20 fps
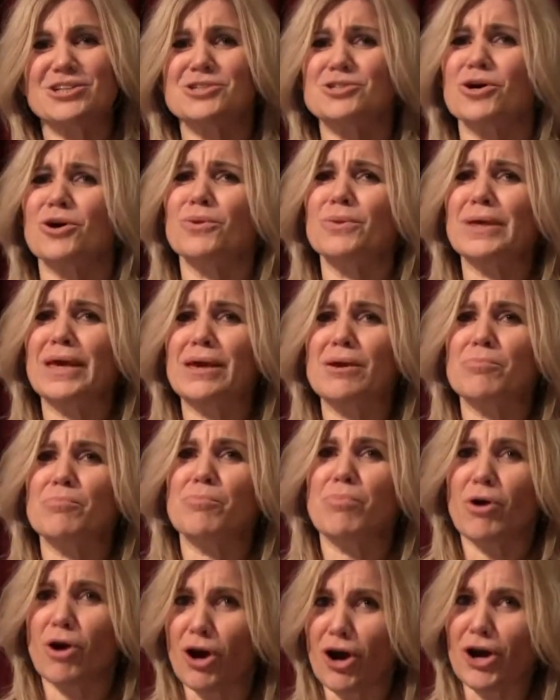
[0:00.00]
is only
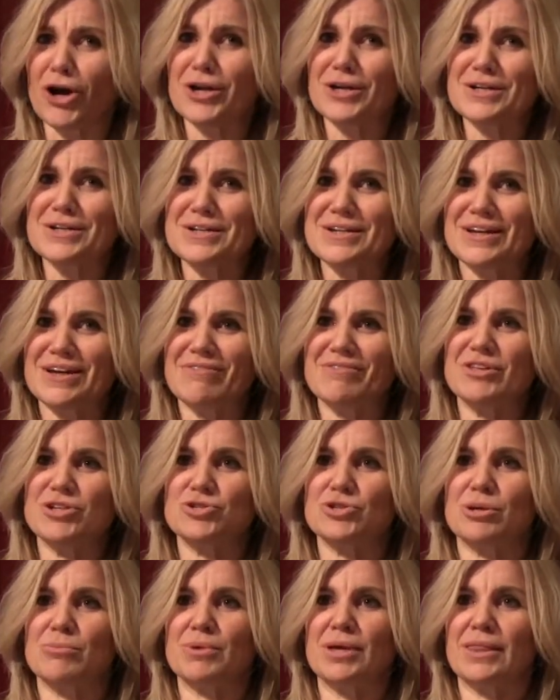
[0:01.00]
part of the
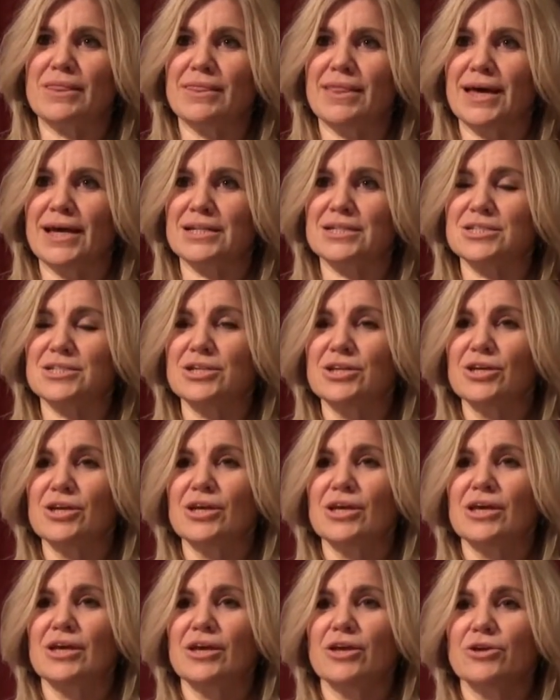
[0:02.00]
treatment that
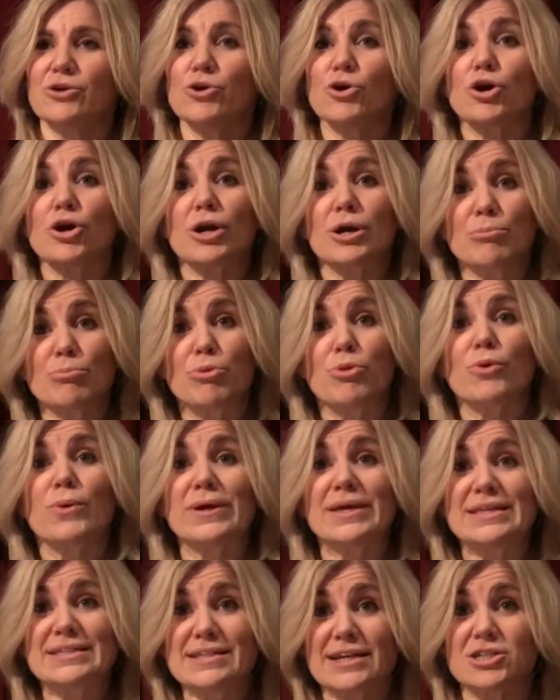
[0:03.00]
your
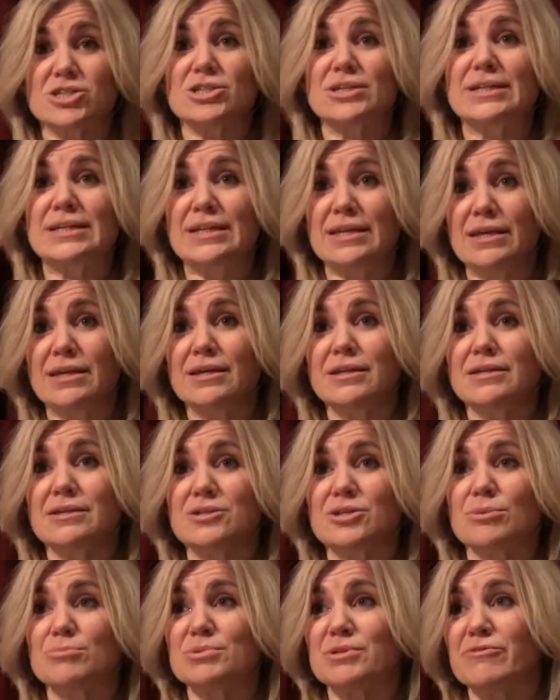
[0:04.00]
employees actually need in
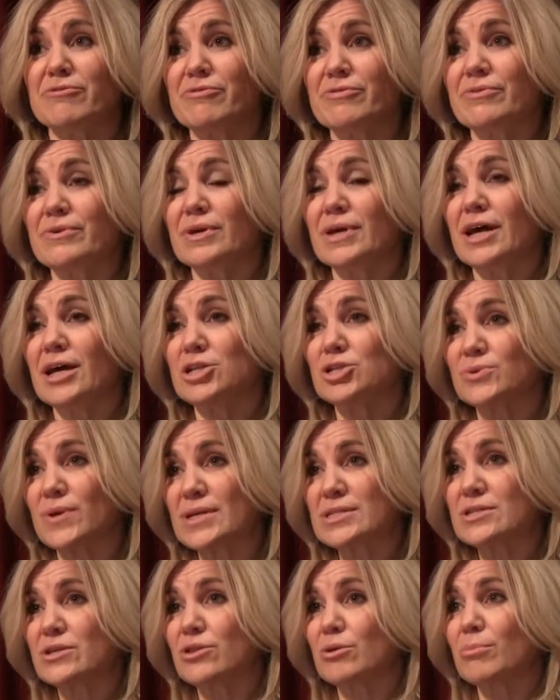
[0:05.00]
terms of
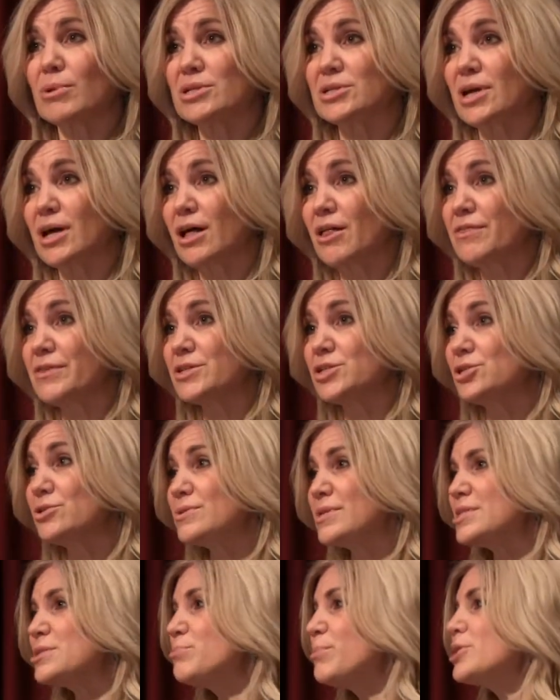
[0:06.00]
addressing the mental health issues.
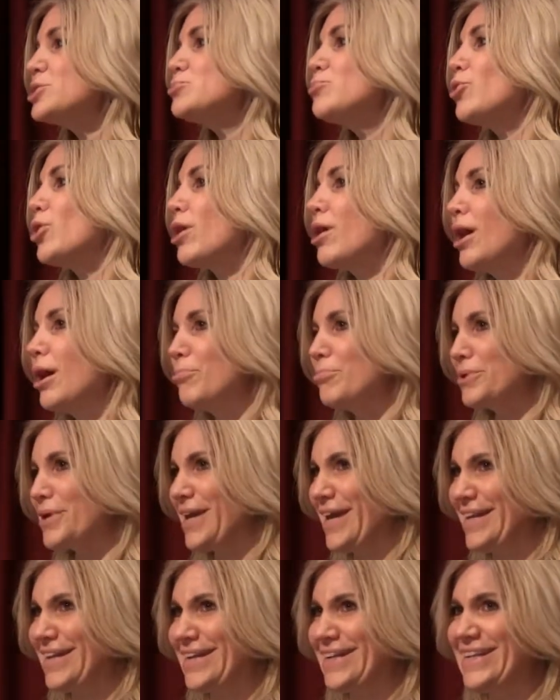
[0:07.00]
It's much more
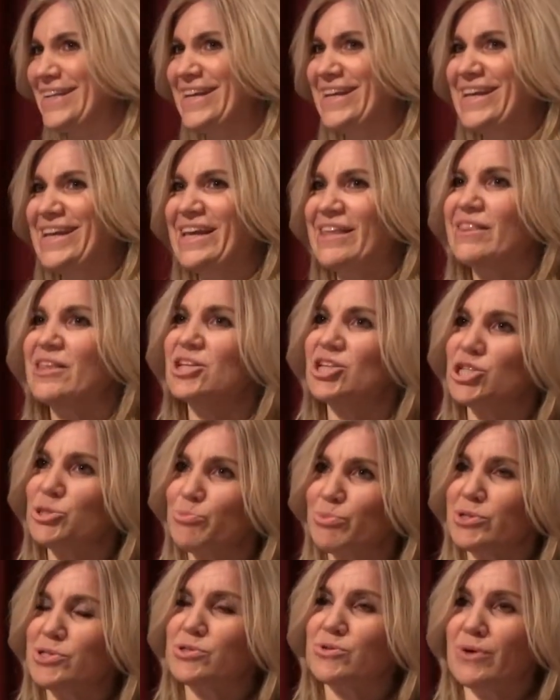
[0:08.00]
complicated than just
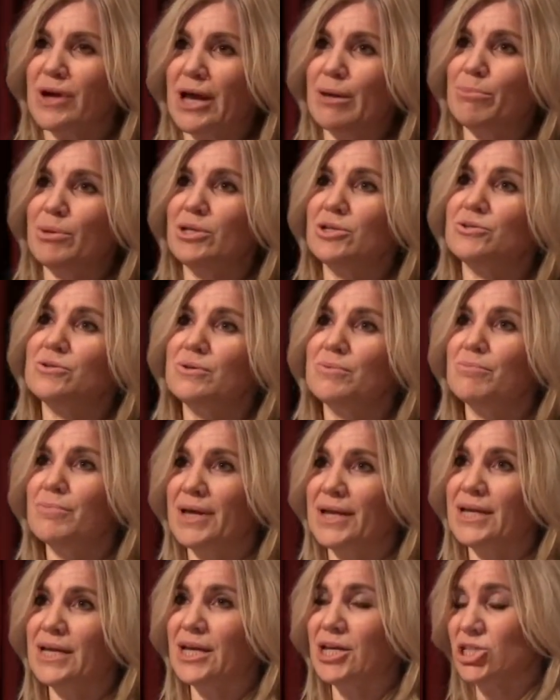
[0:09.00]
prescribing
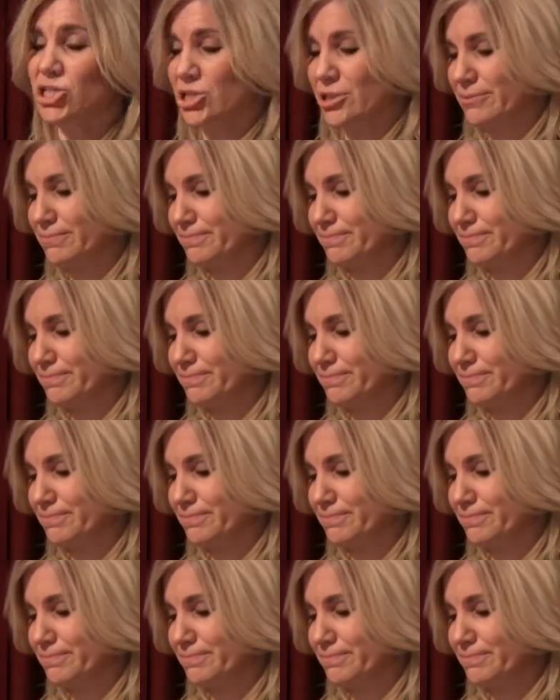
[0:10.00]
medication.